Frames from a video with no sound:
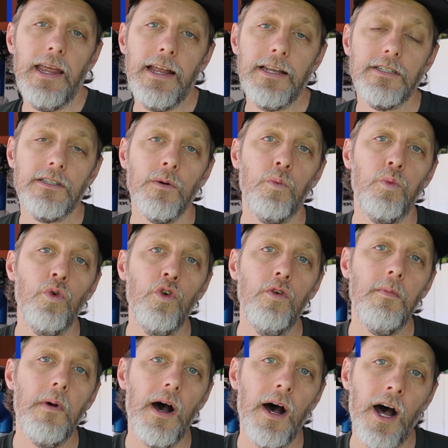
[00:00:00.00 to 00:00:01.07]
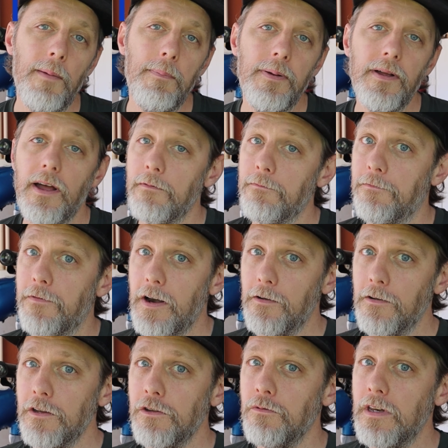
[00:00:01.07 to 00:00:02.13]
It's the Woom Up, a
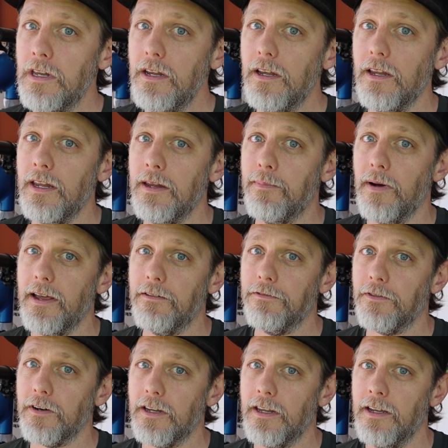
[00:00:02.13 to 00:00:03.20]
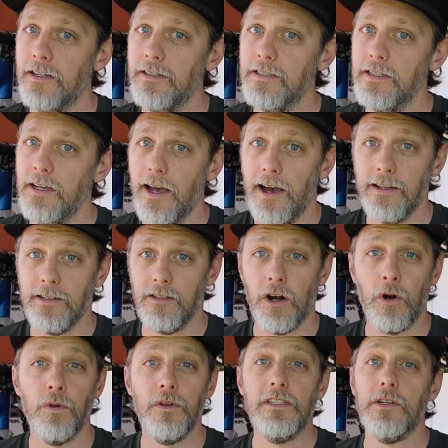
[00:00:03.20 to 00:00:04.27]
very unique e-bike for kids, as not
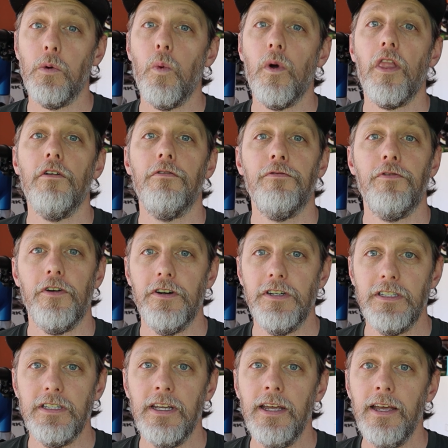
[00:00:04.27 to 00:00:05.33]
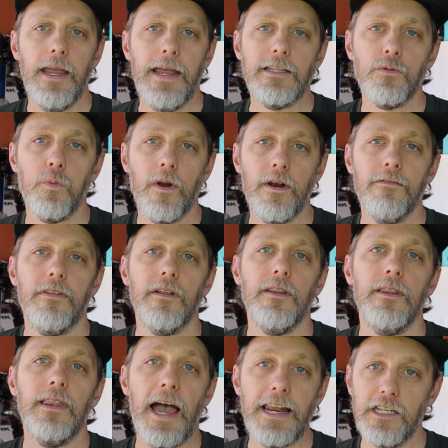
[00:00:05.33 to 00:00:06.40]
only is it one of the first, it's one of the
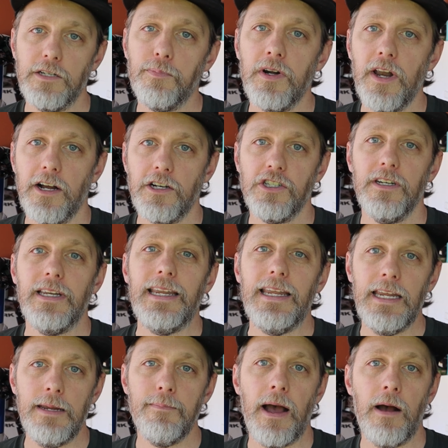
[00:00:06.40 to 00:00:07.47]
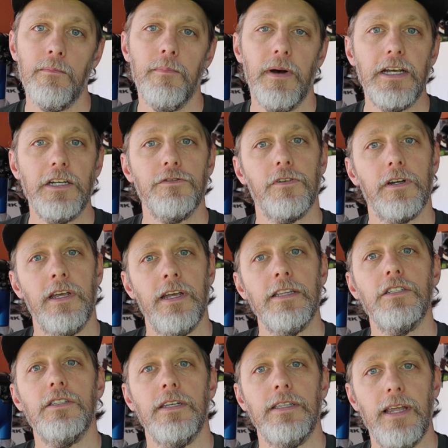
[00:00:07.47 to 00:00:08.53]
lightest production e-mountain bikes for
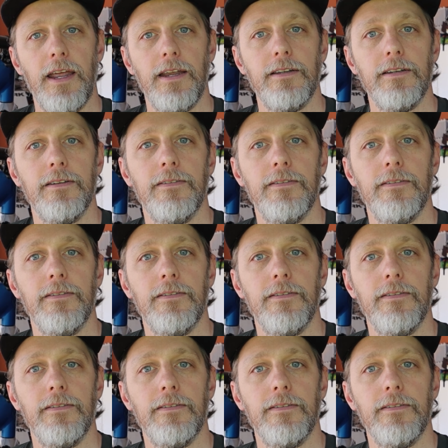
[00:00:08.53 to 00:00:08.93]
kids to date.